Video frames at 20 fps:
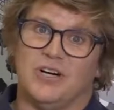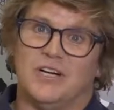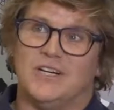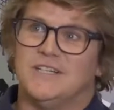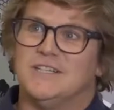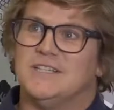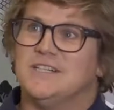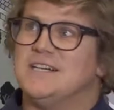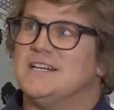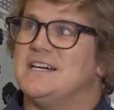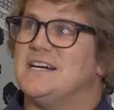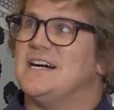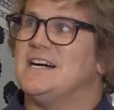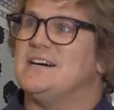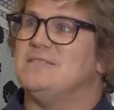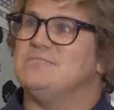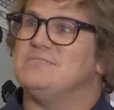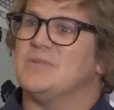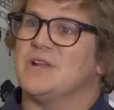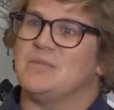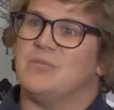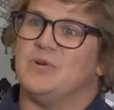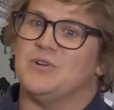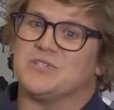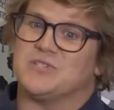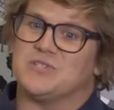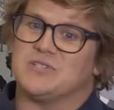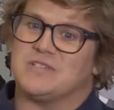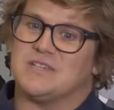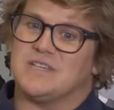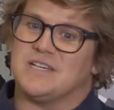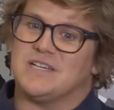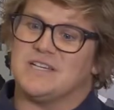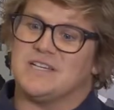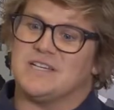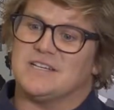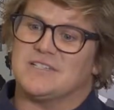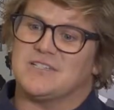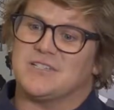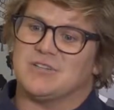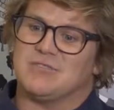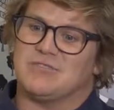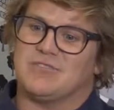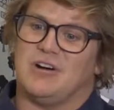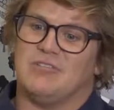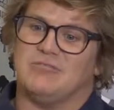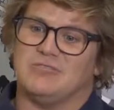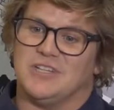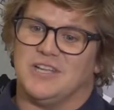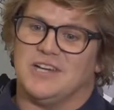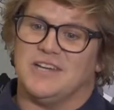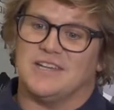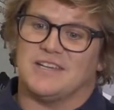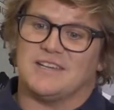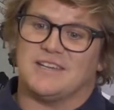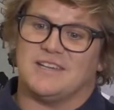One of the most sort of cult-like